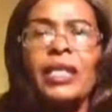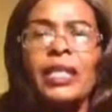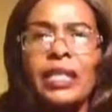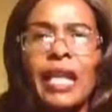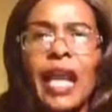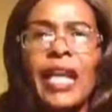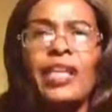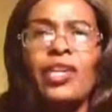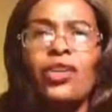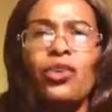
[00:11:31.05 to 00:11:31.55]

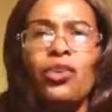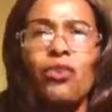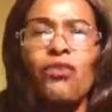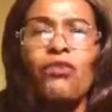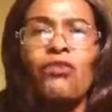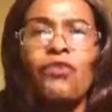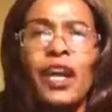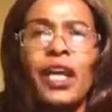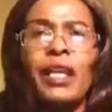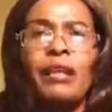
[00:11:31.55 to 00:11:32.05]
Thank you
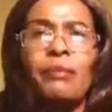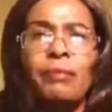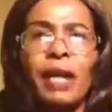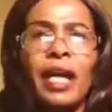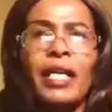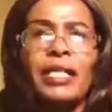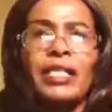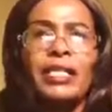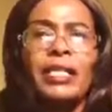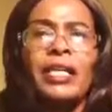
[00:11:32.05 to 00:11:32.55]
very
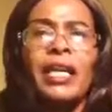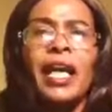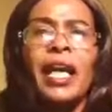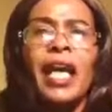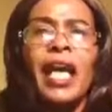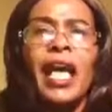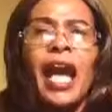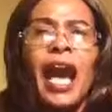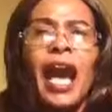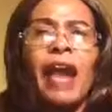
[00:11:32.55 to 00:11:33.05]
much.
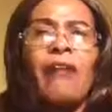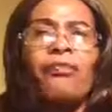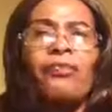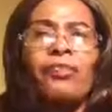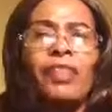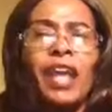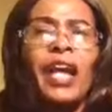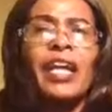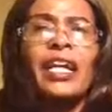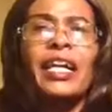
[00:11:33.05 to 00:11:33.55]
I
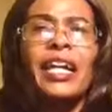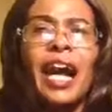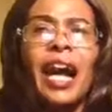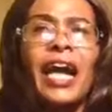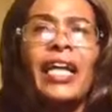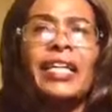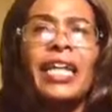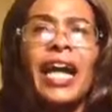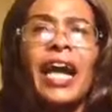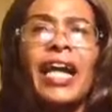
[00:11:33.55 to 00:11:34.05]
thank
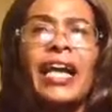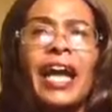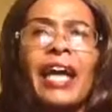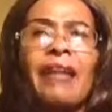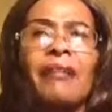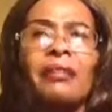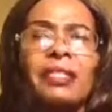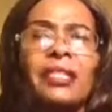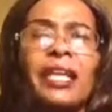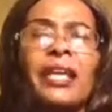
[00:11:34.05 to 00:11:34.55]
God and
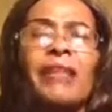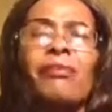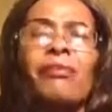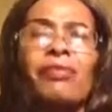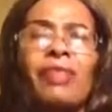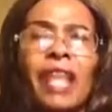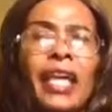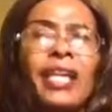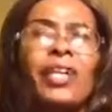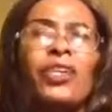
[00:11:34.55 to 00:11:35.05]
I say
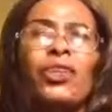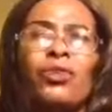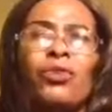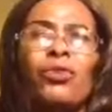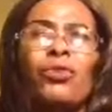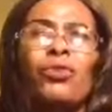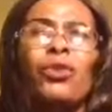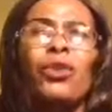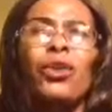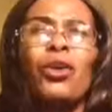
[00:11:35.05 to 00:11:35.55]
thank
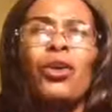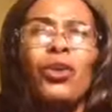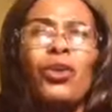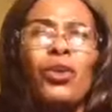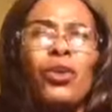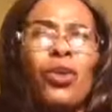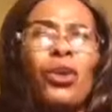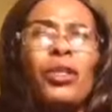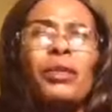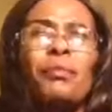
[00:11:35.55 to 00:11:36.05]
you.
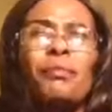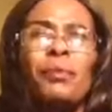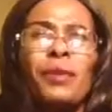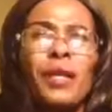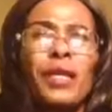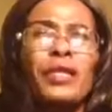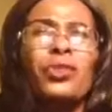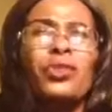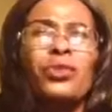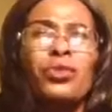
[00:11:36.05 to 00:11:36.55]
God
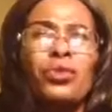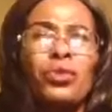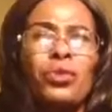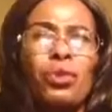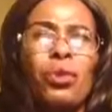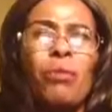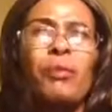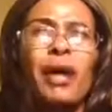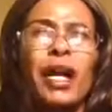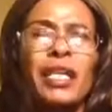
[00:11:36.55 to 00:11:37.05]
bless you
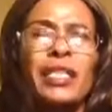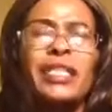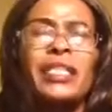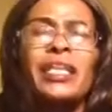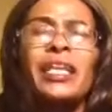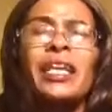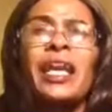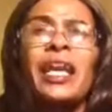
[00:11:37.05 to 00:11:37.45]
so much.